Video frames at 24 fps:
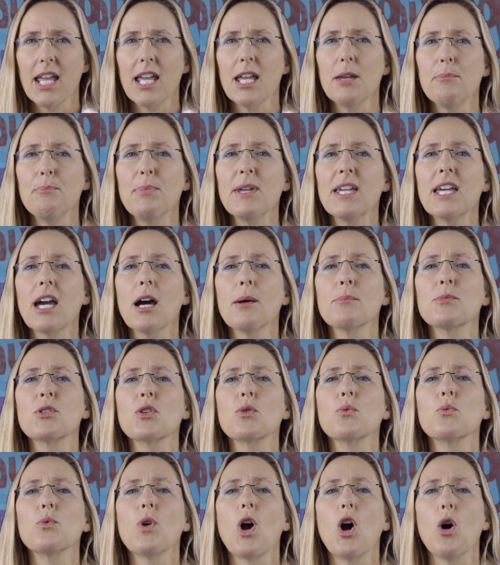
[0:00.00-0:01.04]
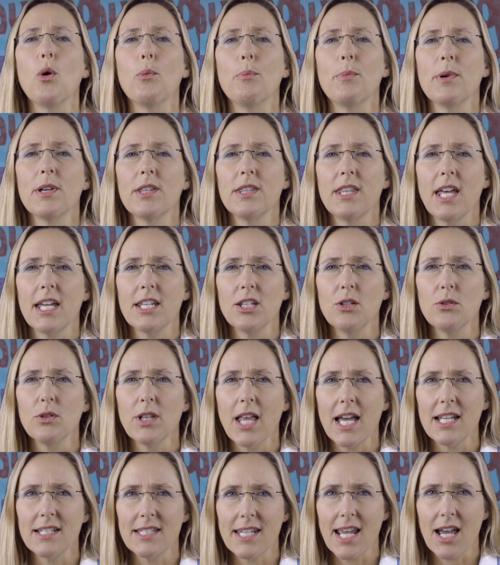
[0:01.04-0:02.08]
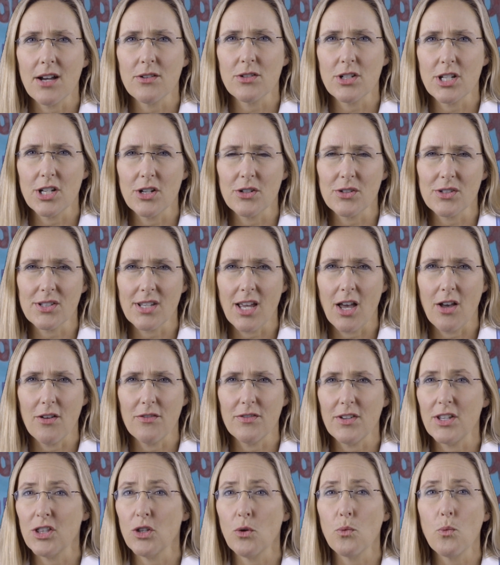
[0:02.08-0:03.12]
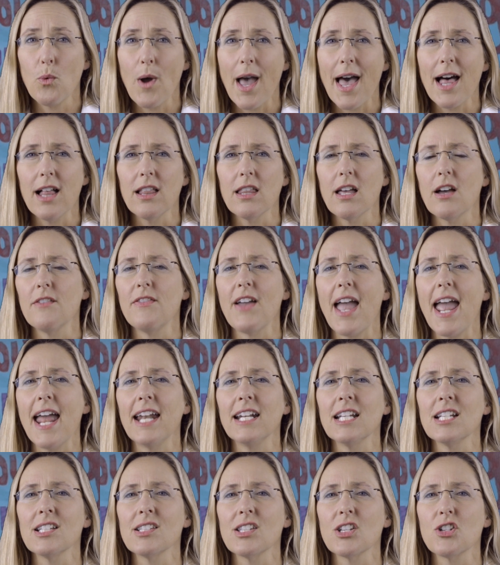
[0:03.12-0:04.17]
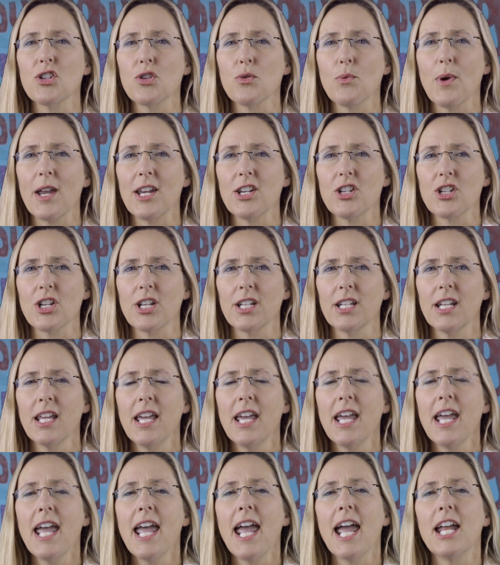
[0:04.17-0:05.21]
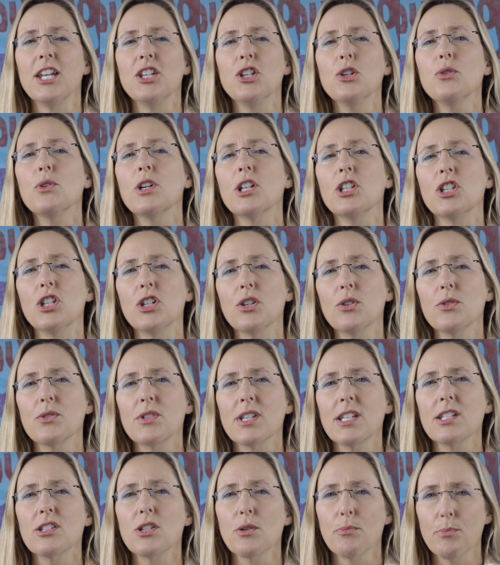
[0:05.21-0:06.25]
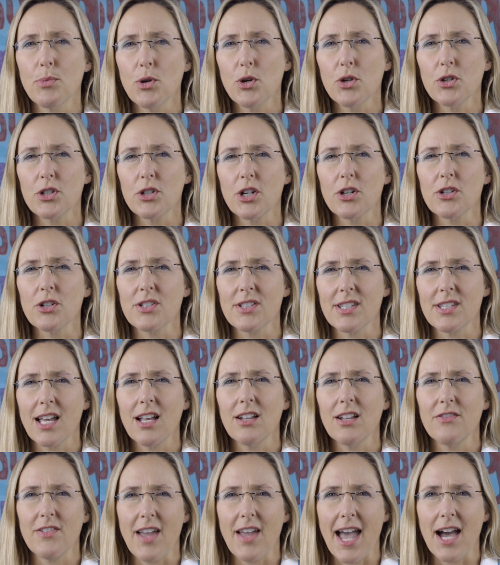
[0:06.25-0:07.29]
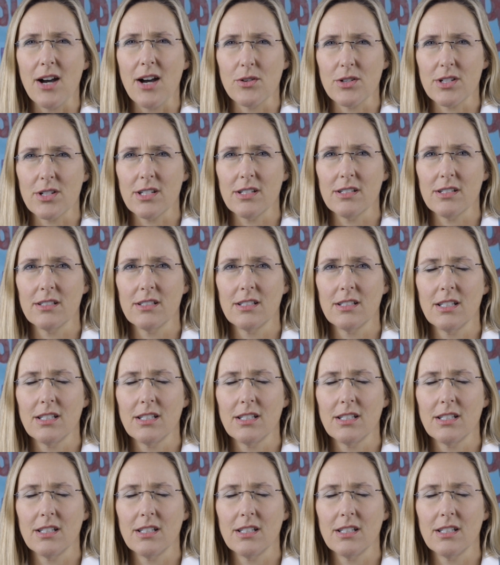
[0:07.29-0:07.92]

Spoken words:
It becomes a rope that you let down to yourself in the well of any situation, and you can use it to pull yourself out.